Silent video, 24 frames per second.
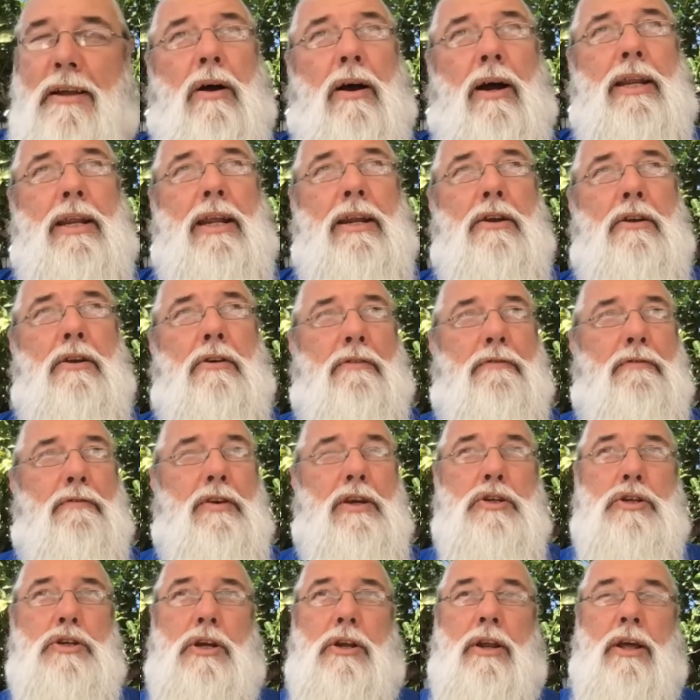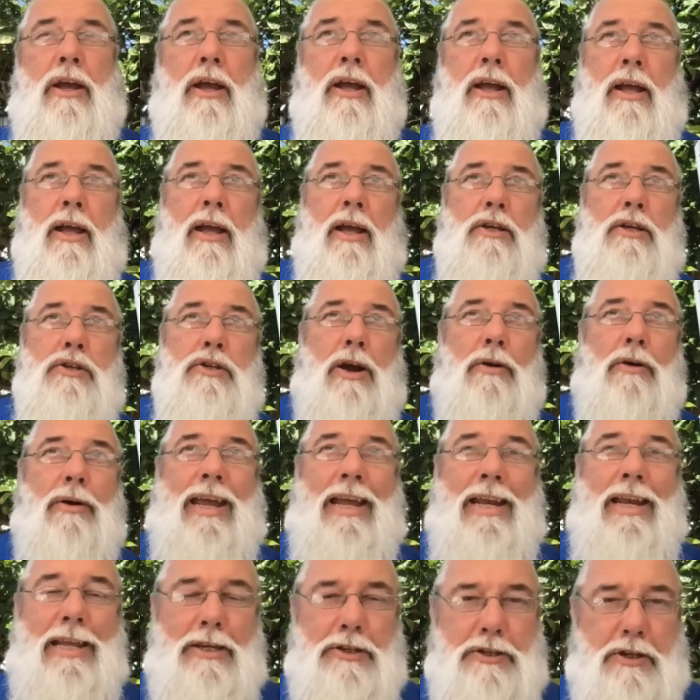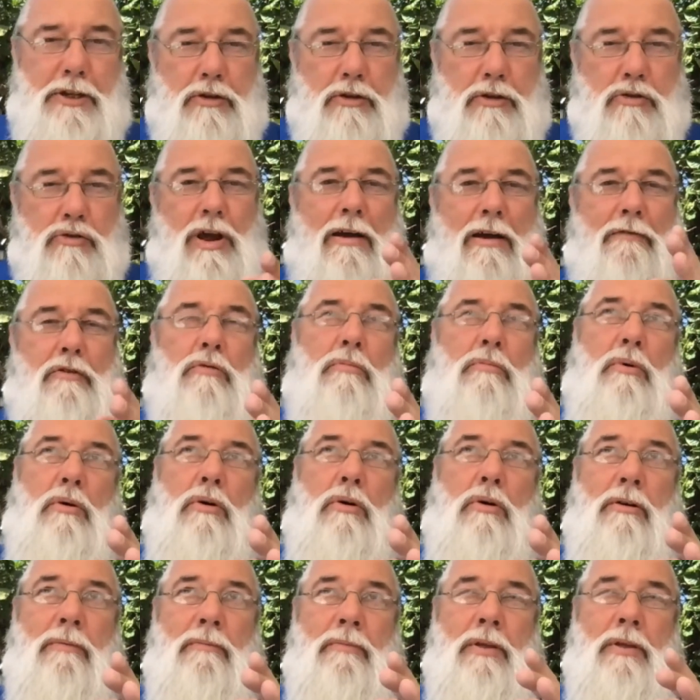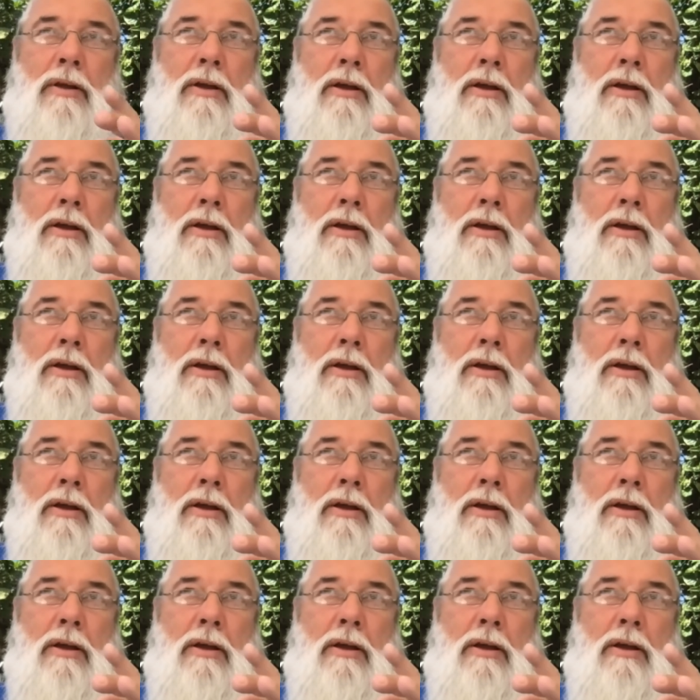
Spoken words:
I need another vision. So it is to travel more,